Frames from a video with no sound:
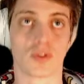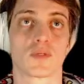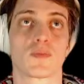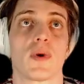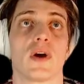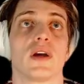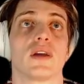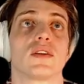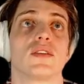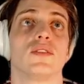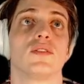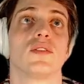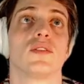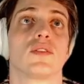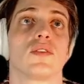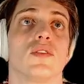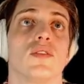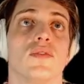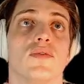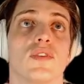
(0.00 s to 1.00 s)
SPY,
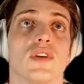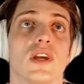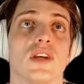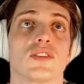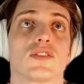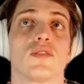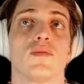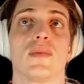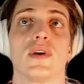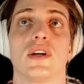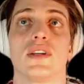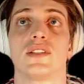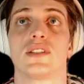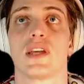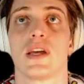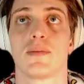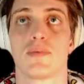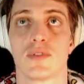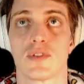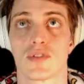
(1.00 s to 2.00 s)
QQQ. If you guys don't mind,
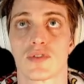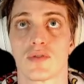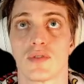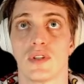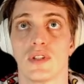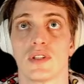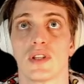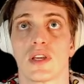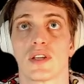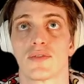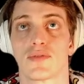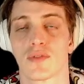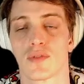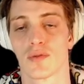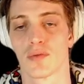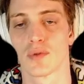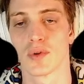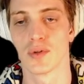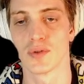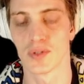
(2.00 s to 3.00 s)
tap your screen. Thank you for
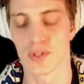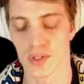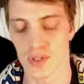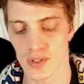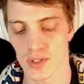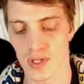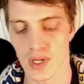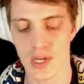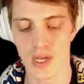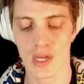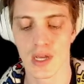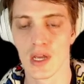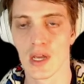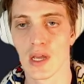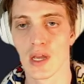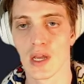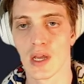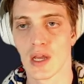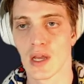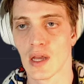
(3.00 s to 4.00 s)
the roses.
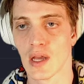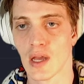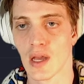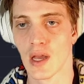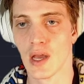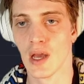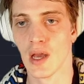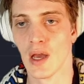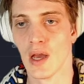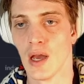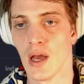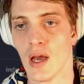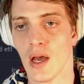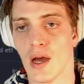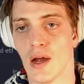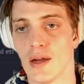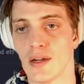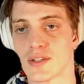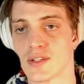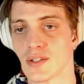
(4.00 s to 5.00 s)

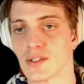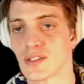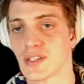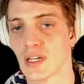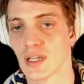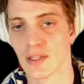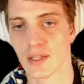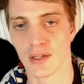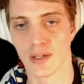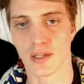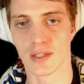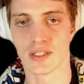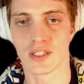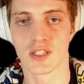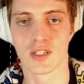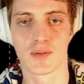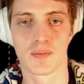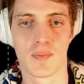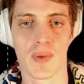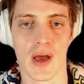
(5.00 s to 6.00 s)
All right, so let's take a look at
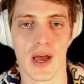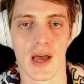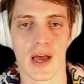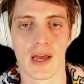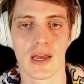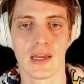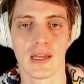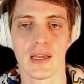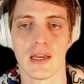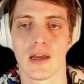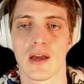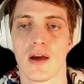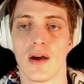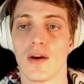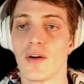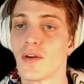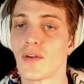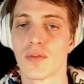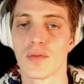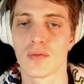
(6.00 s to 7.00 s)
SPY.
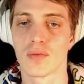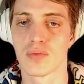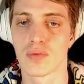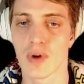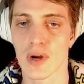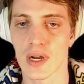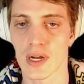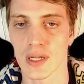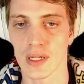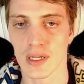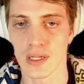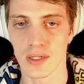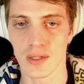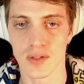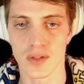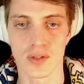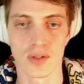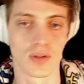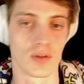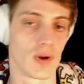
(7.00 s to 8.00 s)
Alrighty,
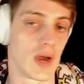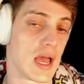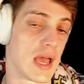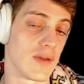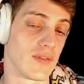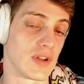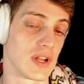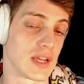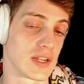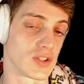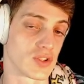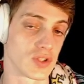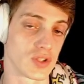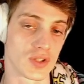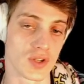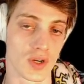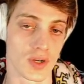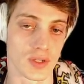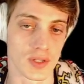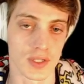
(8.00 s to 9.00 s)
so I haven't actually
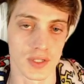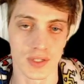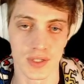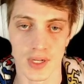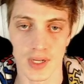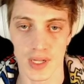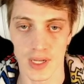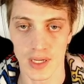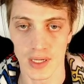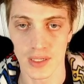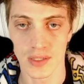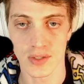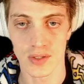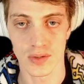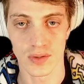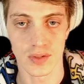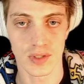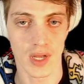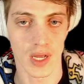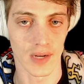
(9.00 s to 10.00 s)
charted this today, so
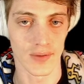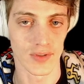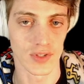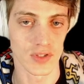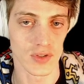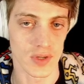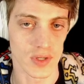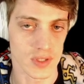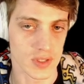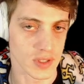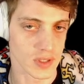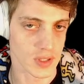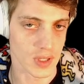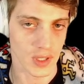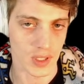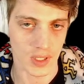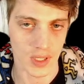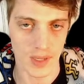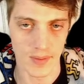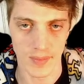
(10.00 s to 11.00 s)
it's kind of interesting
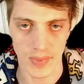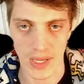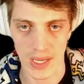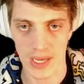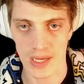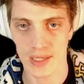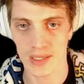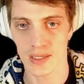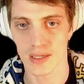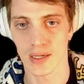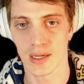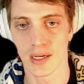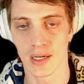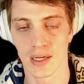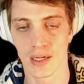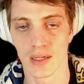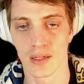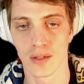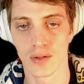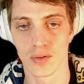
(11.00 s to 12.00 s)
that I come back
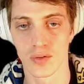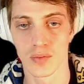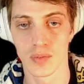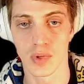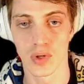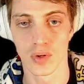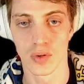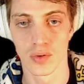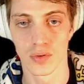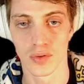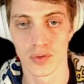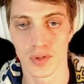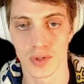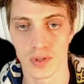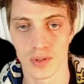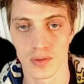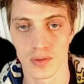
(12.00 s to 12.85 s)
and lo and behold,